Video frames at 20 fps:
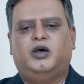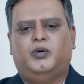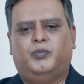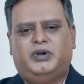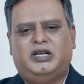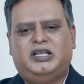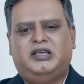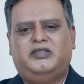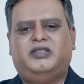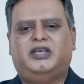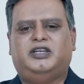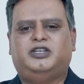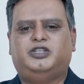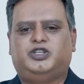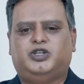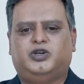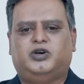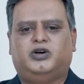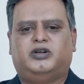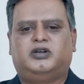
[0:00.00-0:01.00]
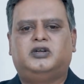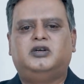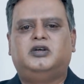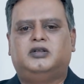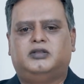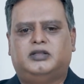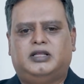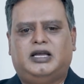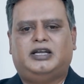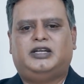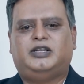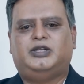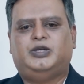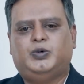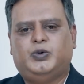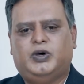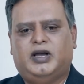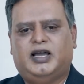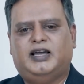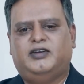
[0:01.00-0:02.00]
please ensure that
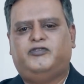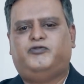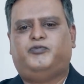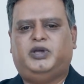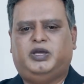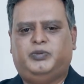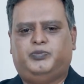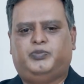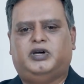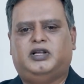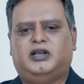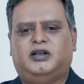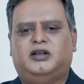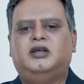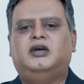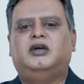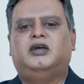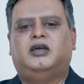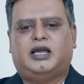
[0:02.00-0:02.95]
you have people,